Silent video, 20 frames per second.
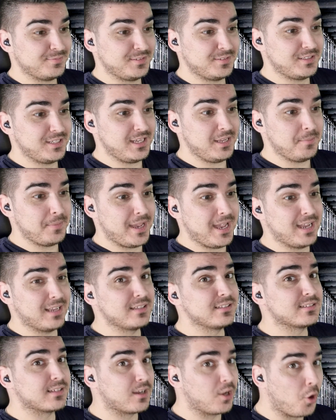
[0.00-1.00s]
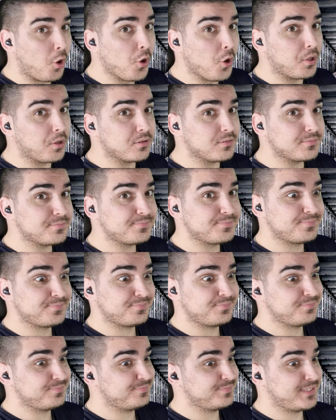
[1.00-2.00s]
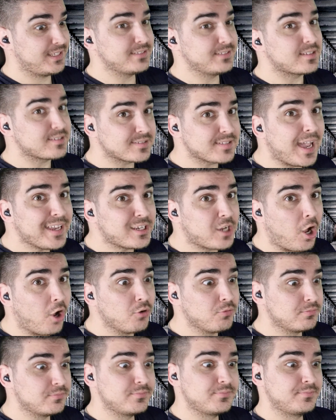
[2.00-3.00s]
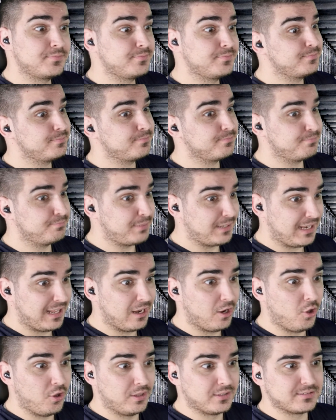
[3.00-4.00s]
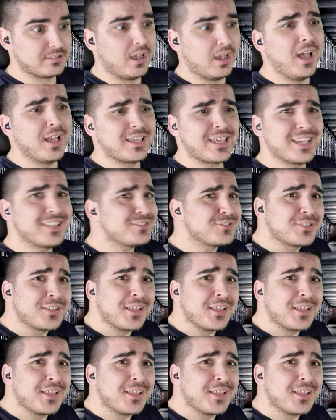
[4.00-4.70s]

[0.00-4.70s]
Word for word: T-Bag is loyal. He's a psycho, but a loyal spunky.